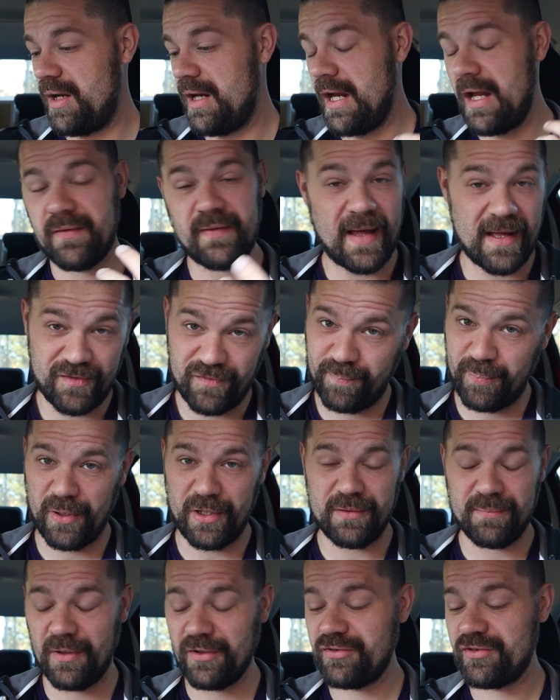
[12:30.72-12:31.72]
And that's
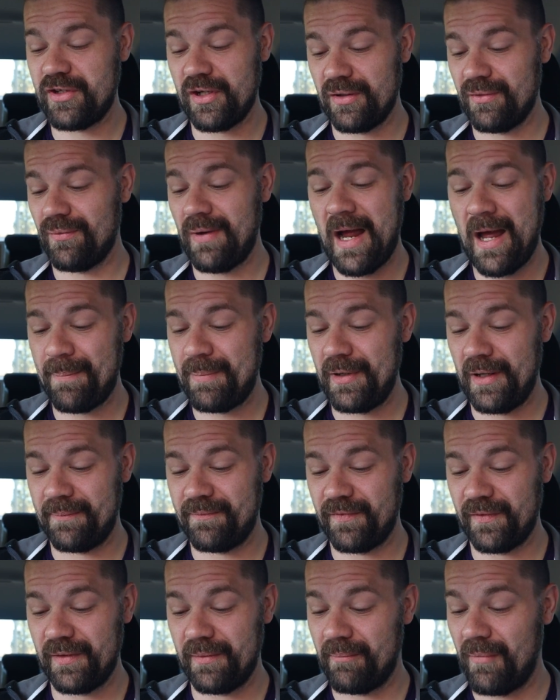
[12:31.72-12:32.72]
pretty much going to wrap it up
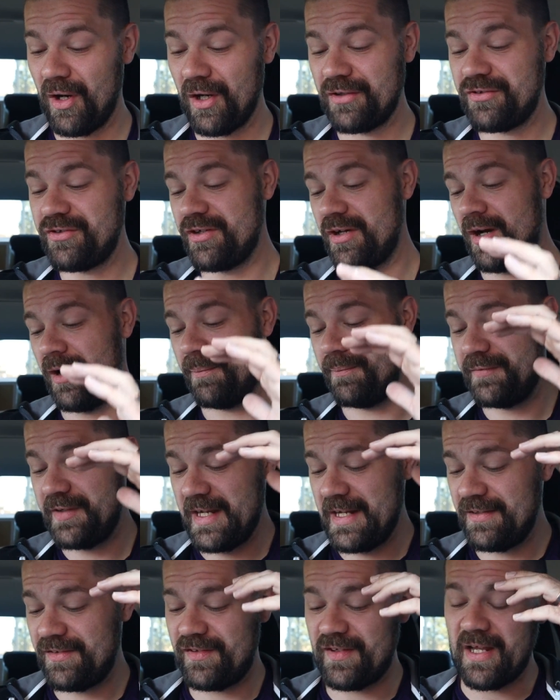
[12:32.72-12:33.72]
for the March
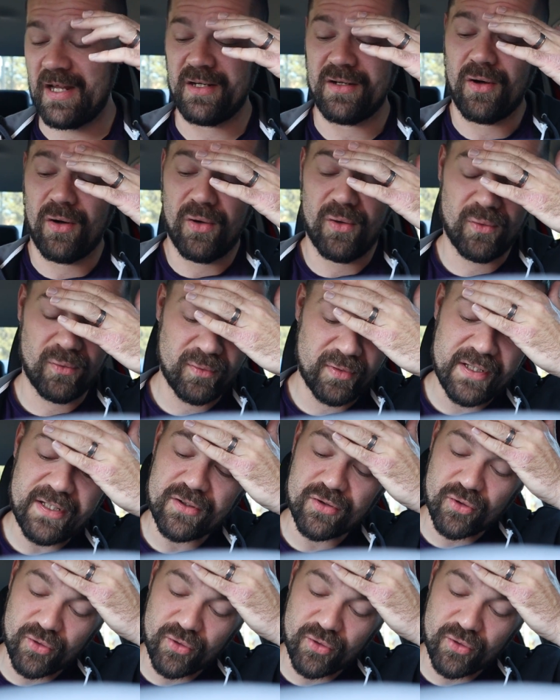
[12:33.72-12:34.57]
updates, and holy